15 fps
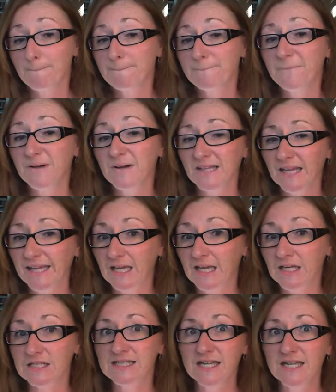But like
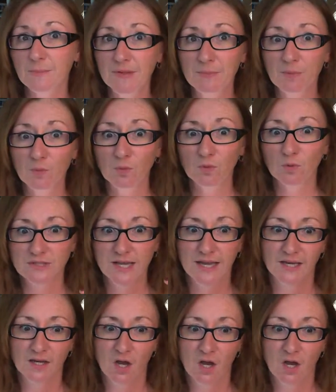some people will say